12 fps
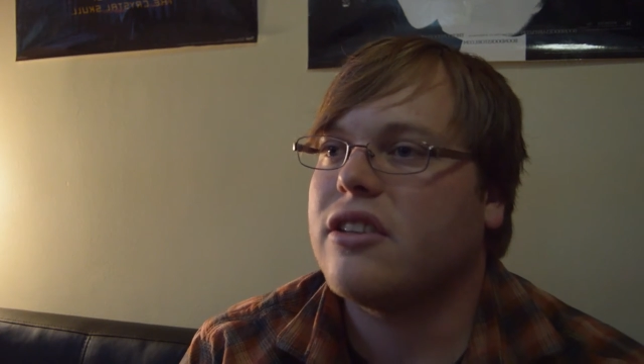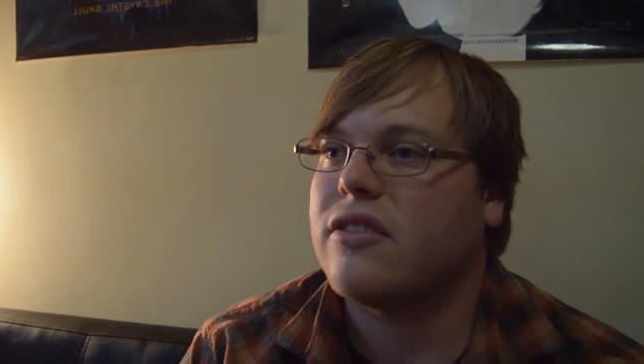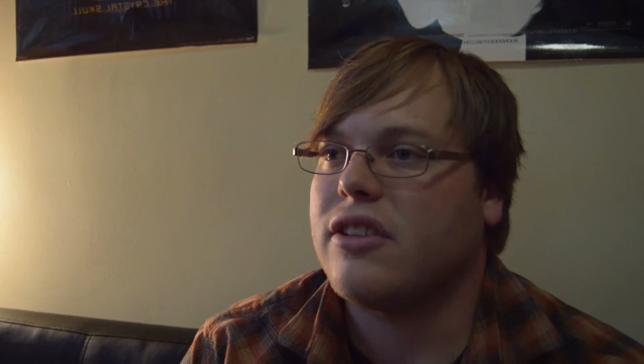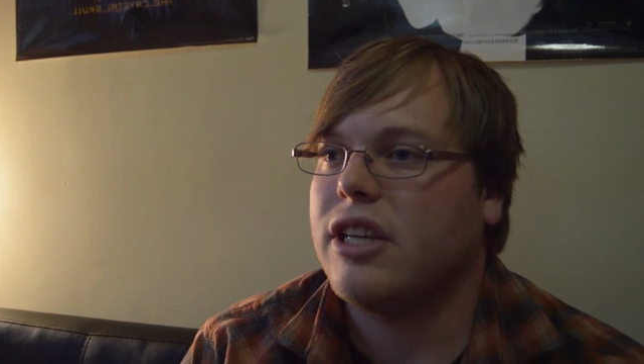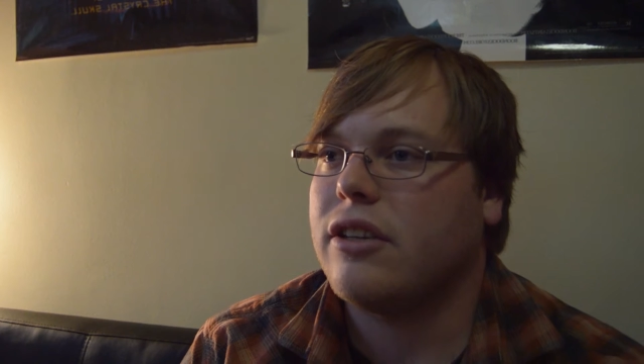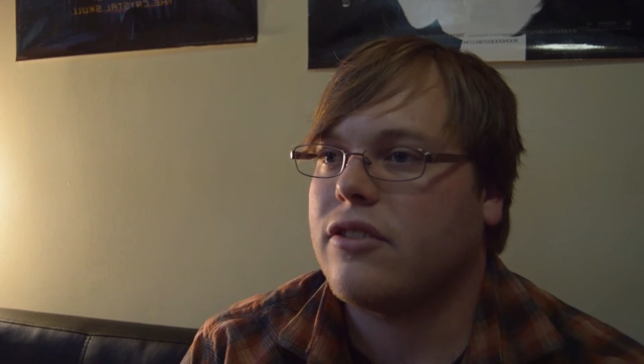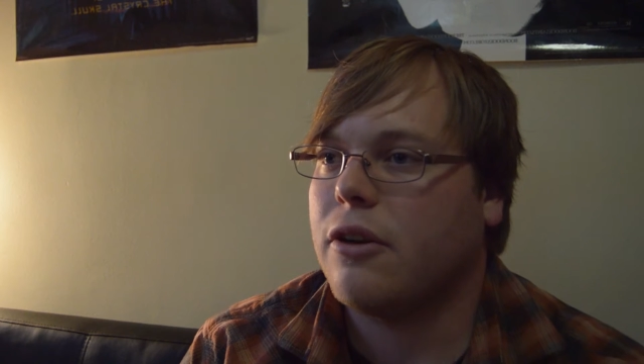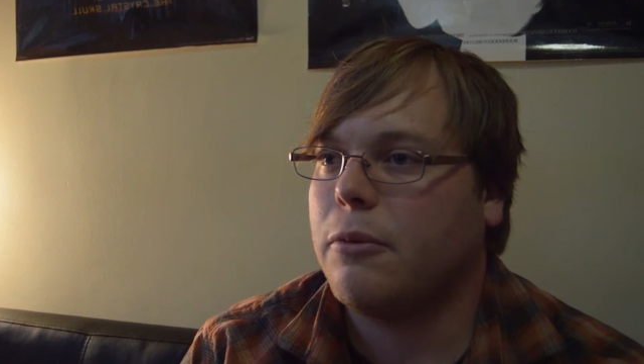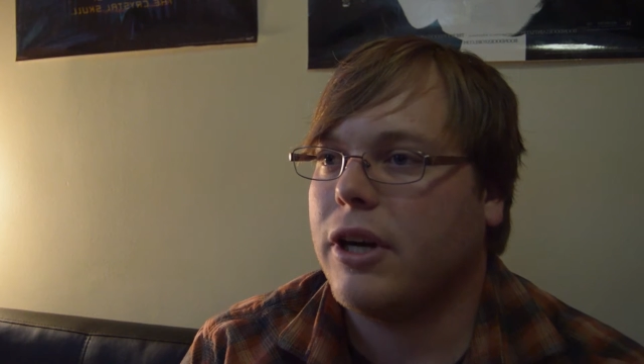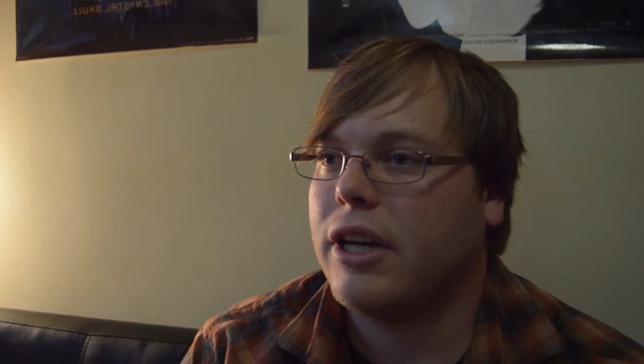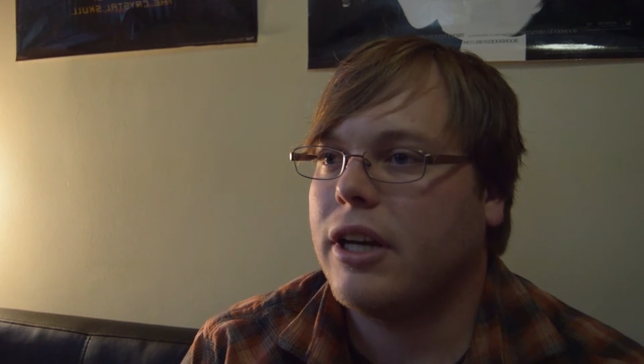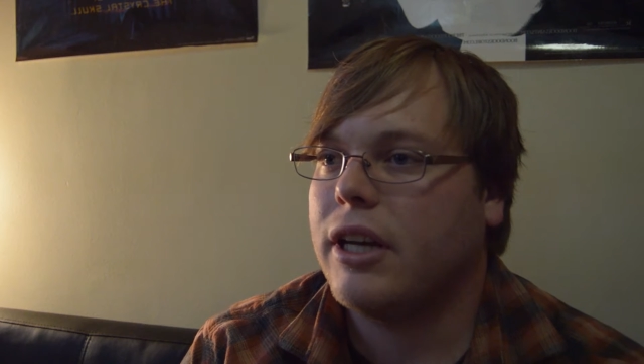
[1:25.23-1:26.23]
see
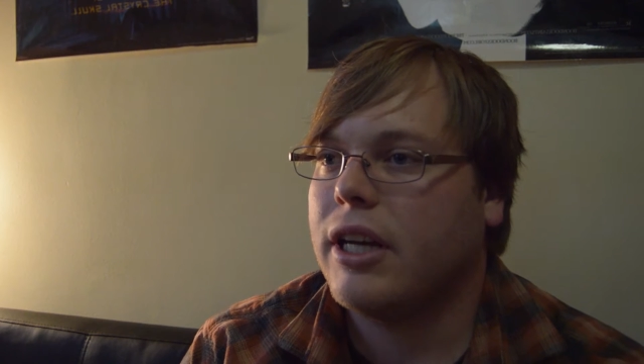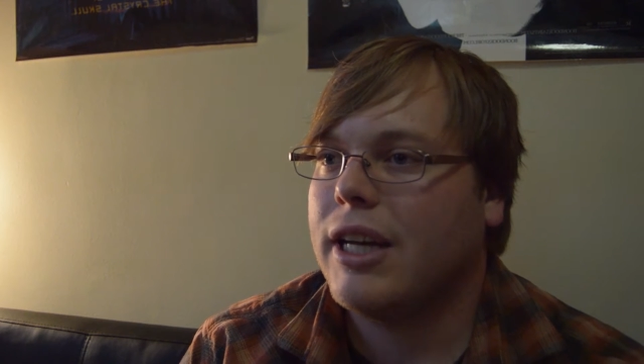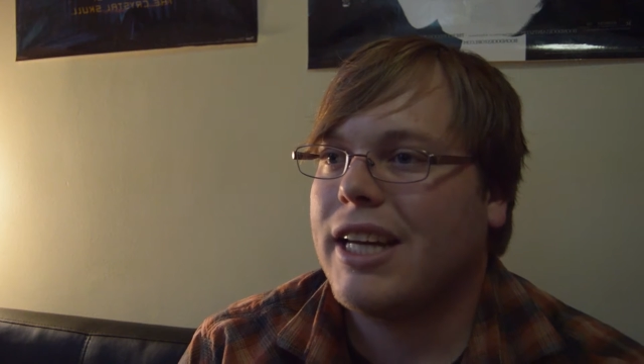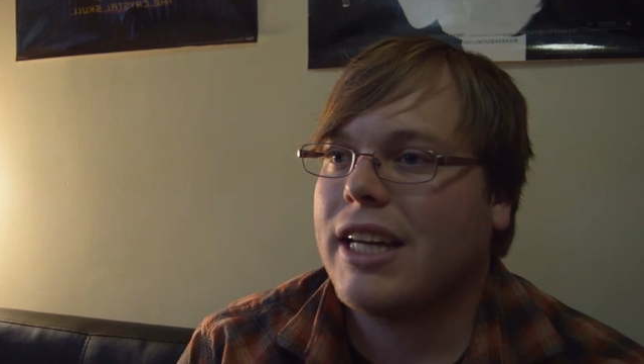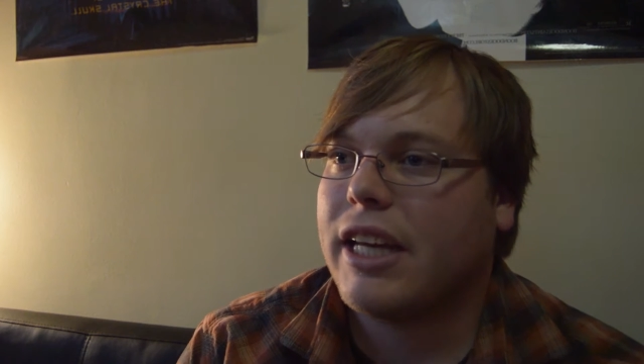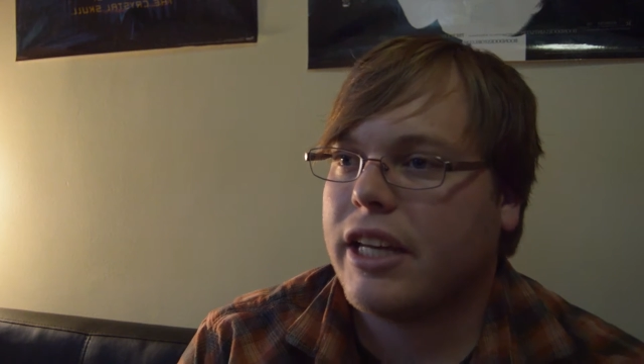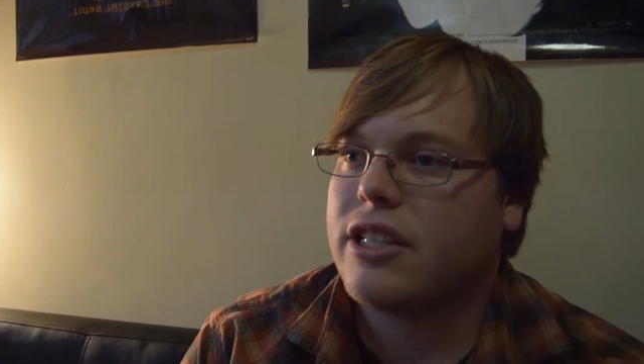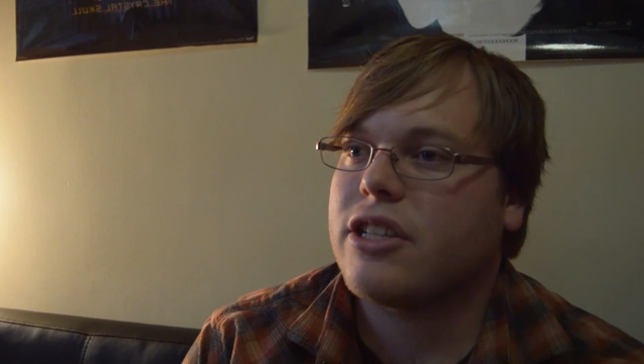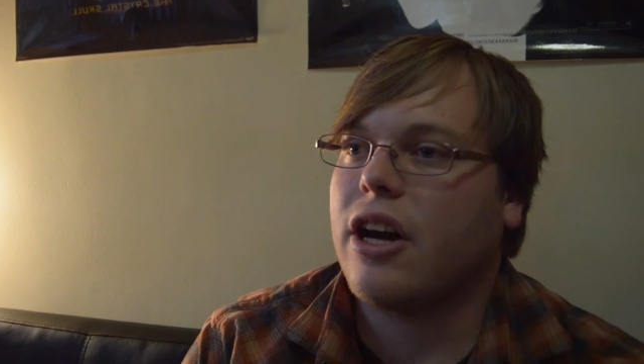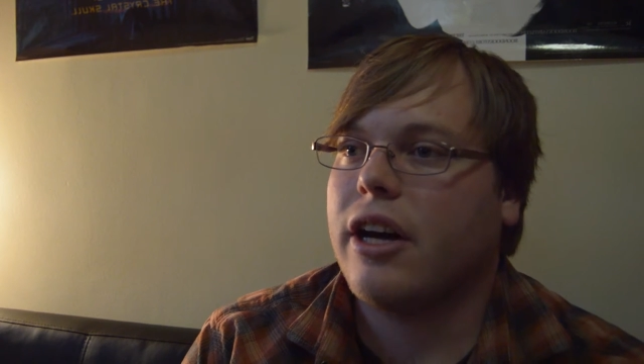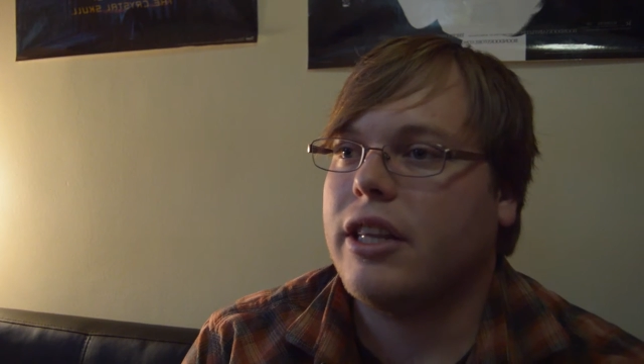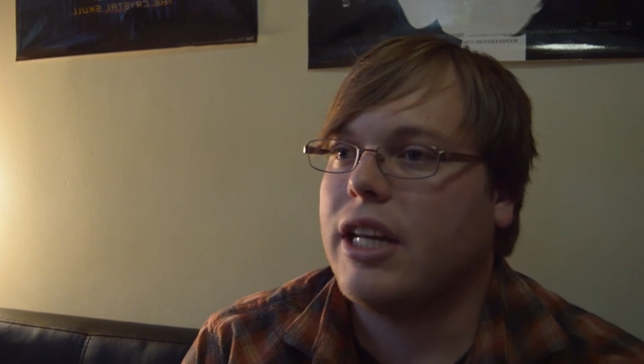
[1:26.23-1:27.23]
someone get
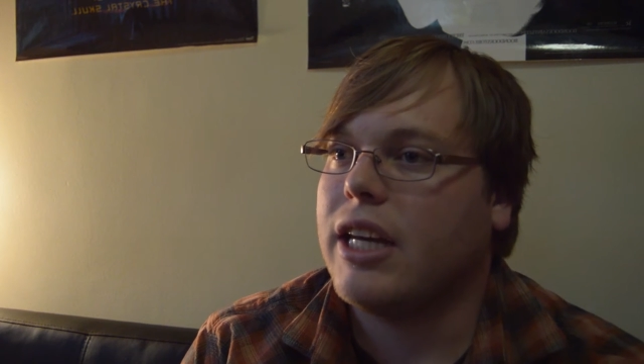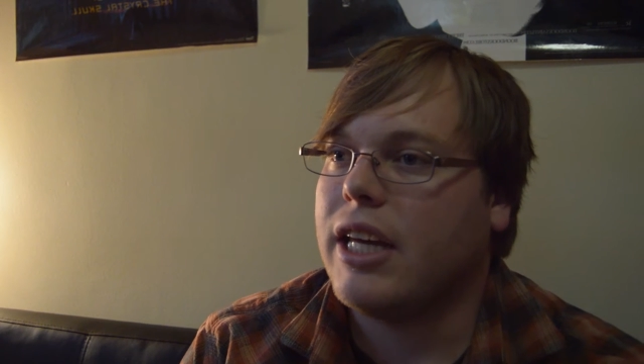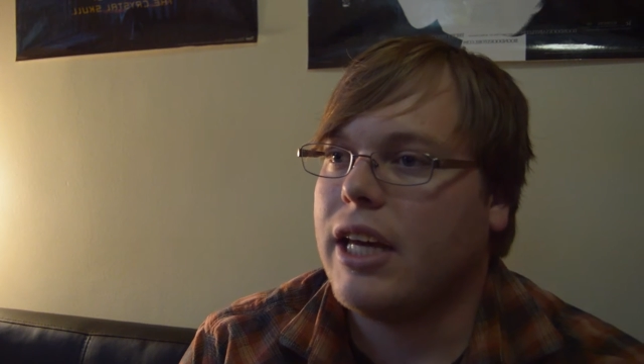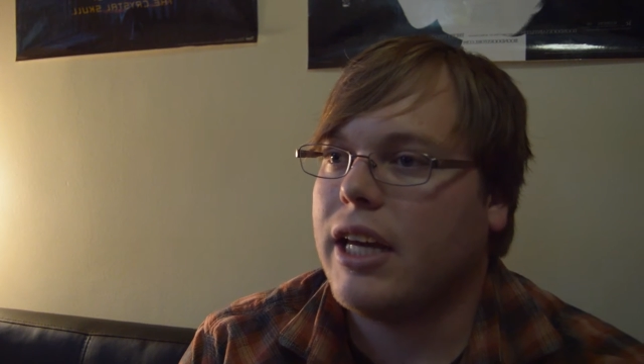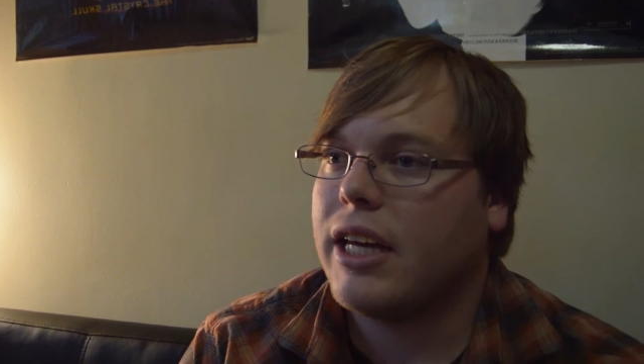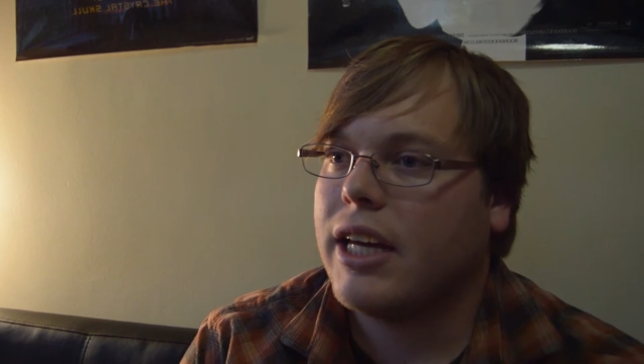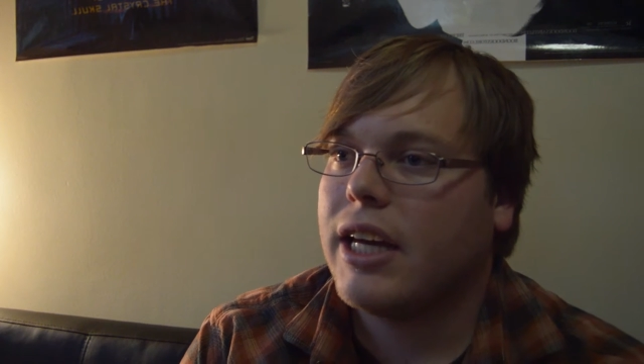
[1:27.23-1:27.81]
shot in the knee,